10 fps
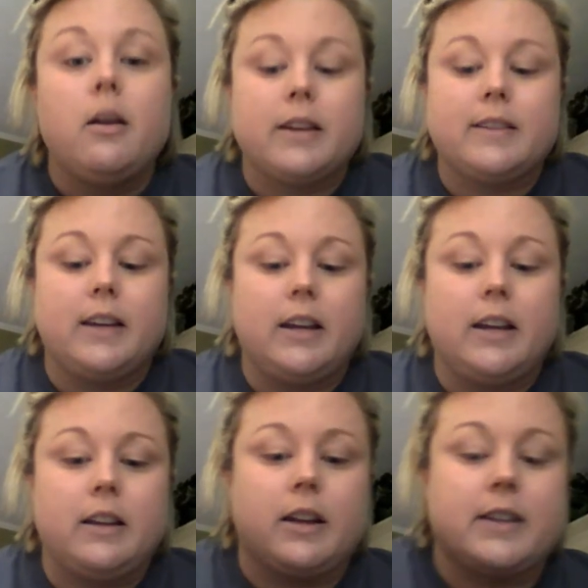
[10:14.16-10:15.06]
Because
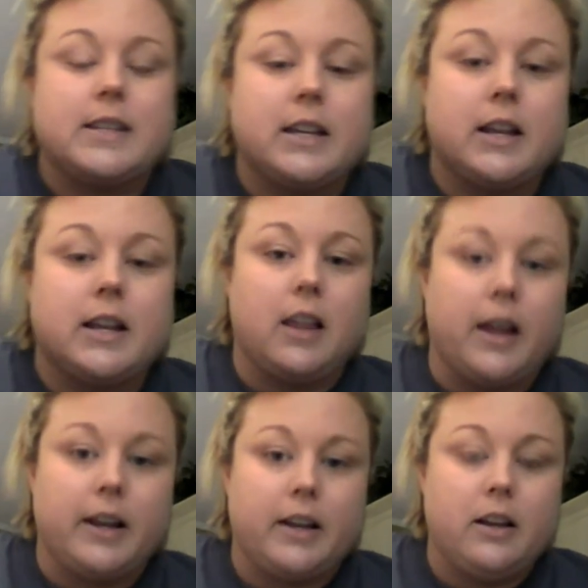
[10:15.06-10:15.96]
again, like I said, I
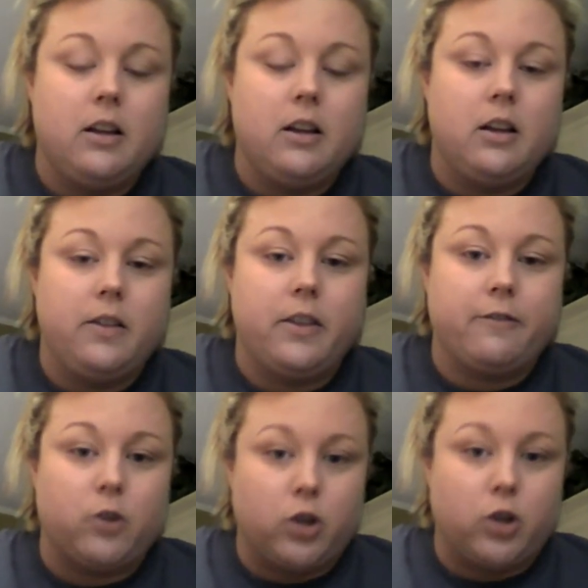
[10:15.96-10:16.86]
like the
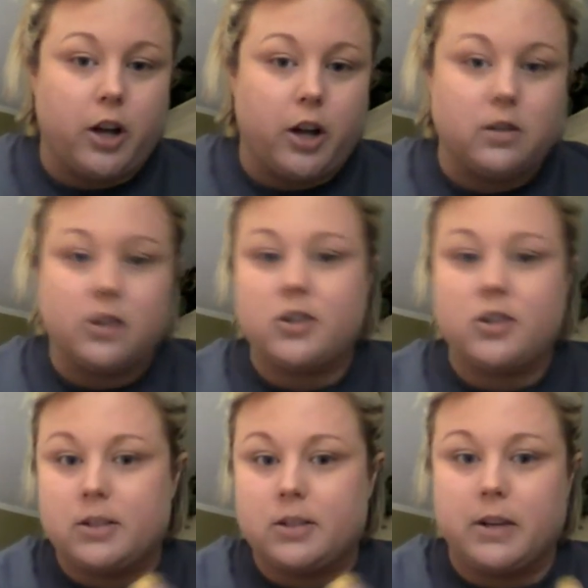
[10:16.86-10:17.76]
full coverage
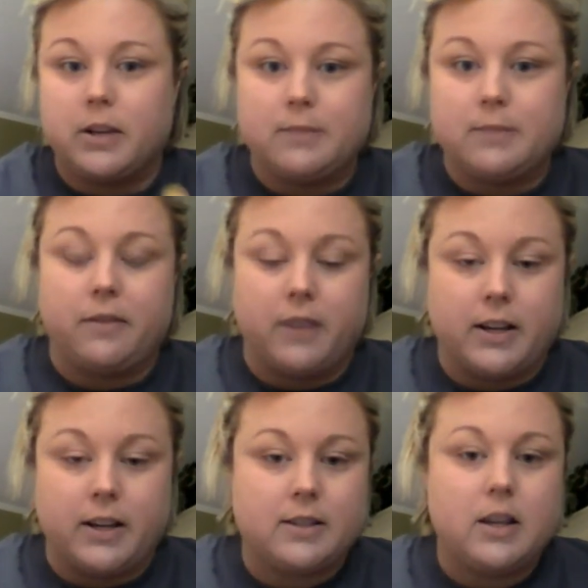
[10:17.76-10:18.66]
just because my
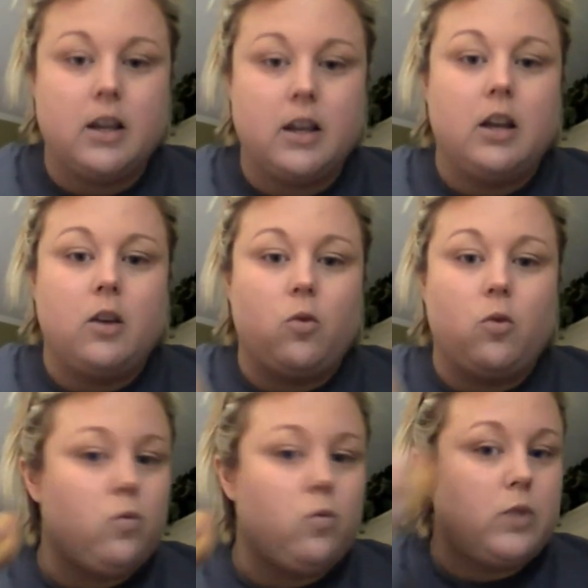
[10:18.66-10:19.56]
face
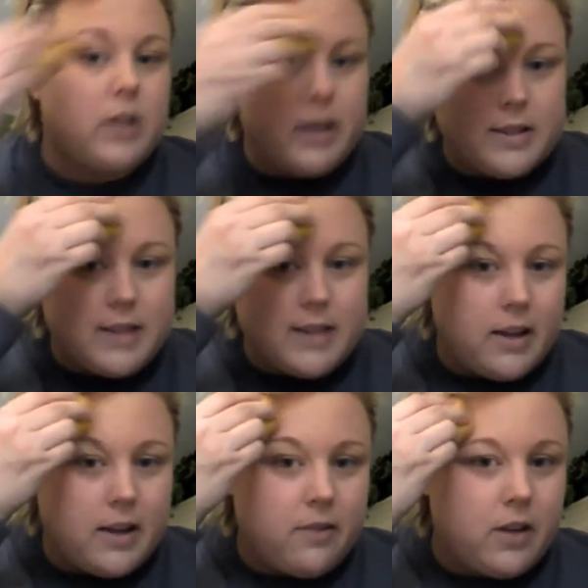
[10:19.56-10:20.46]
does
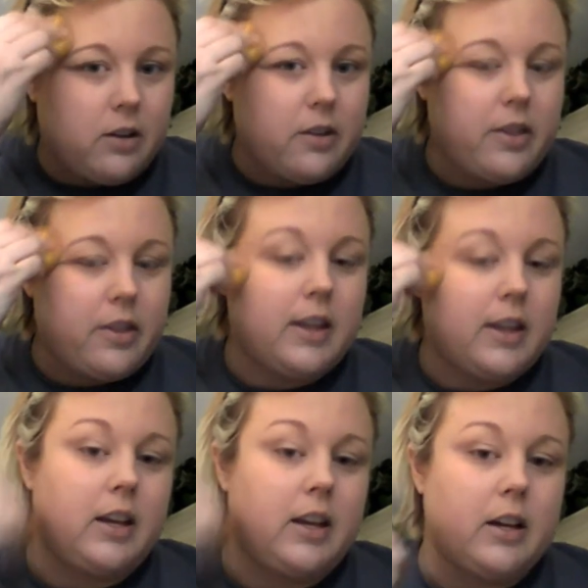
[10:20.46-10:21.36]
have all
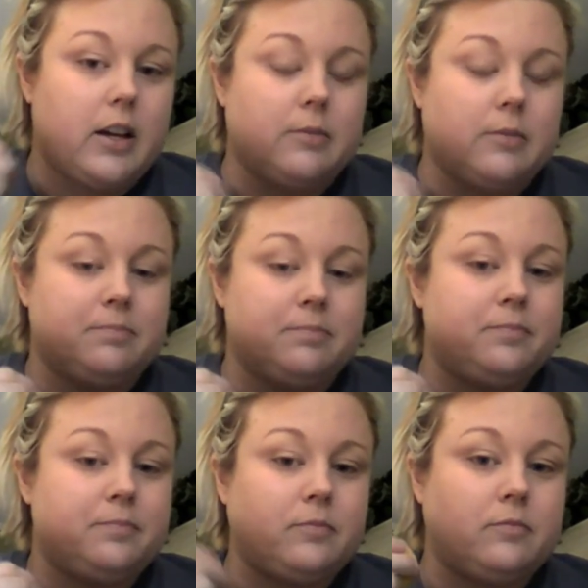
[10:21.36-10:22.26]
the
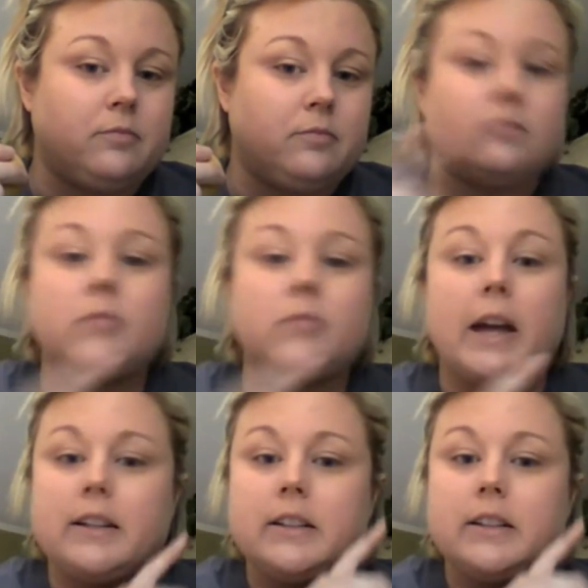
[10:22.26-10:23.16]

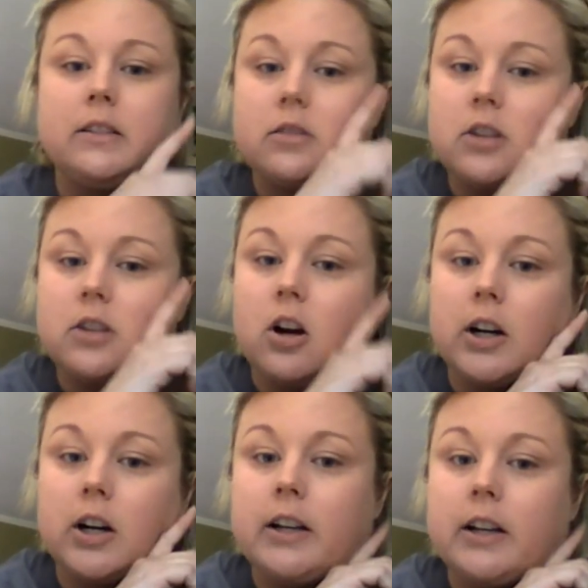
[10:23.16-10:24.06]
acne
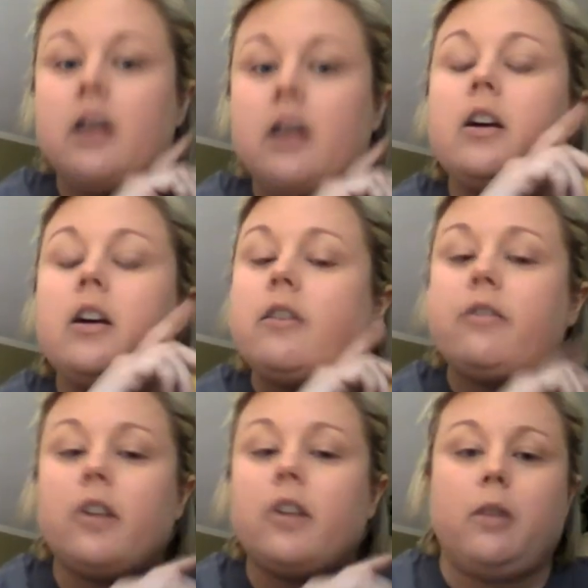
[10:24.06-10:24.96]
scarring
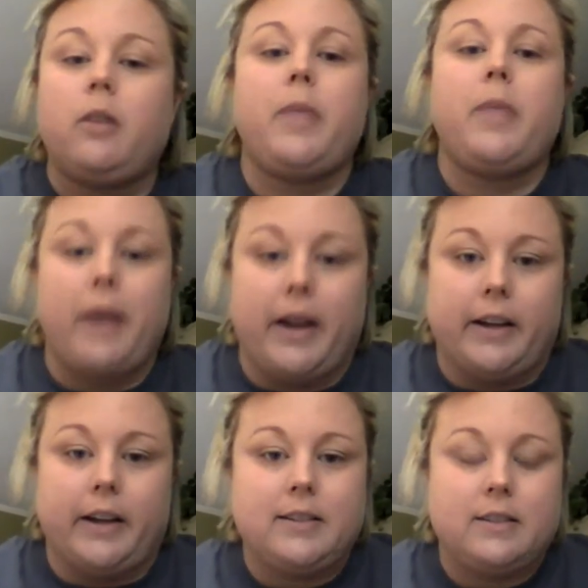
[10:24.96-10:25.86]
from the
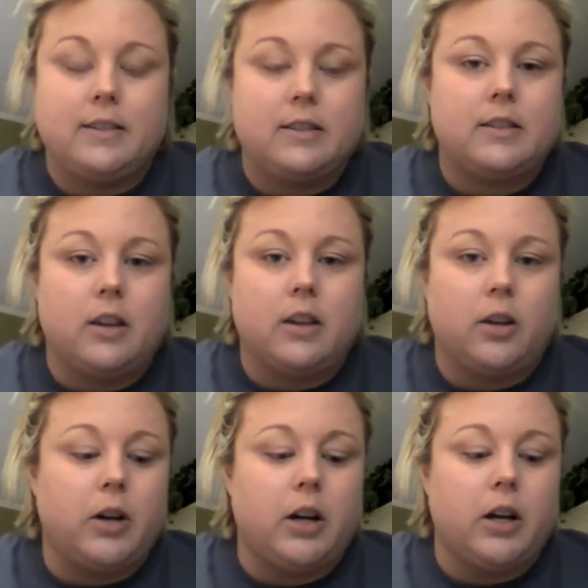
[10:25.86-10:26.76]
past.
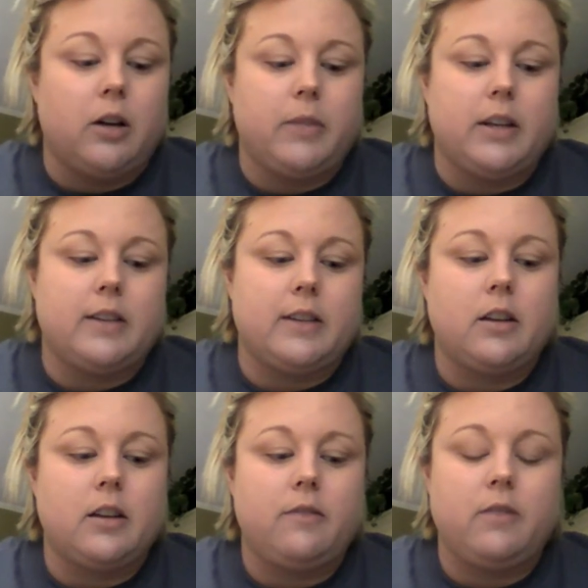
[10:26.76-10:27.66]
So it is
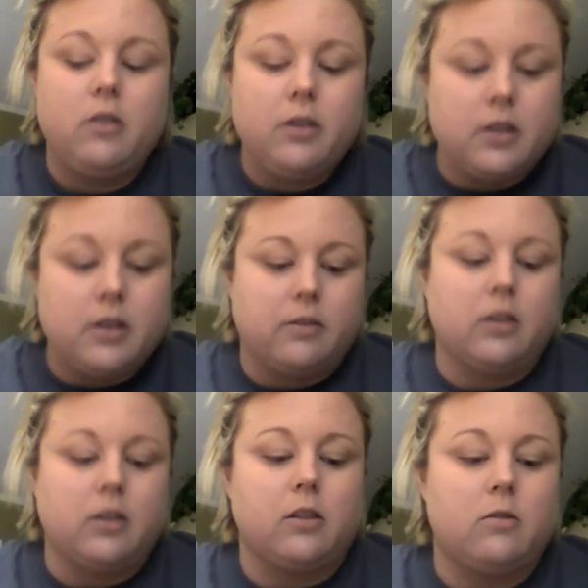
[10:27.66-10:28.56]
going to feel a little
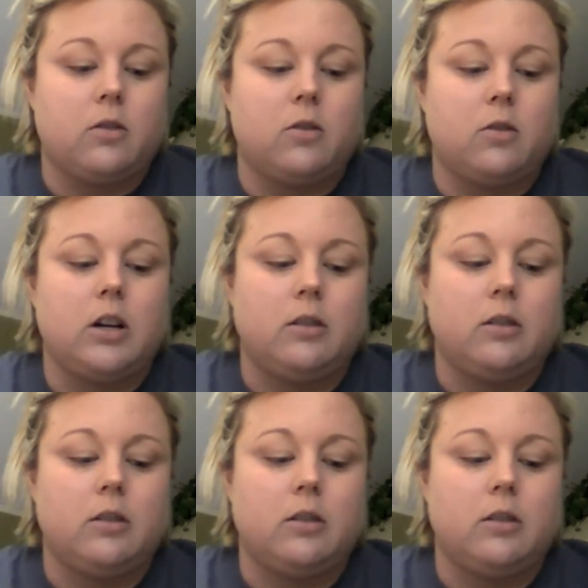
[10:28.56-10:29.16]
different, a little